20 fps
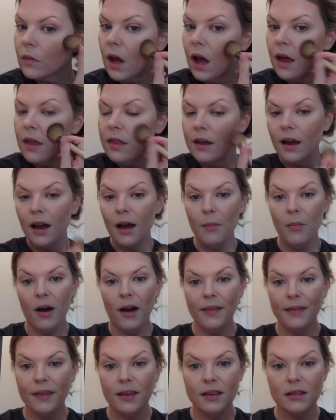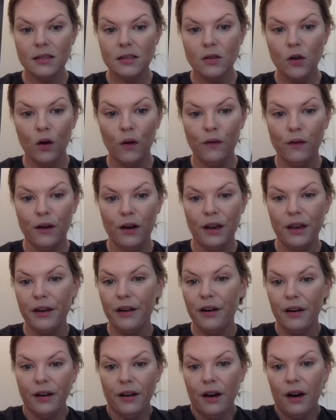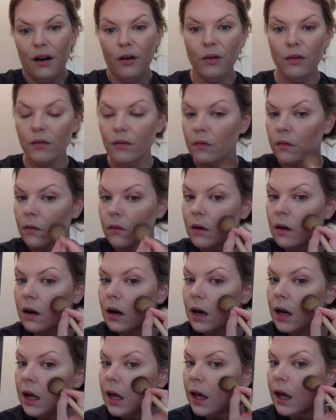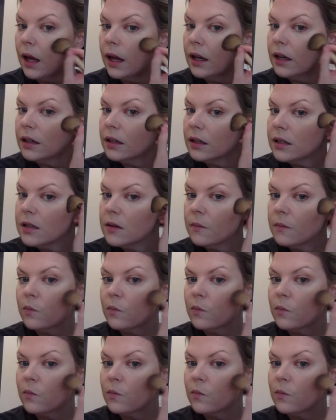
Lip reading: I think I bought this over a year ago, And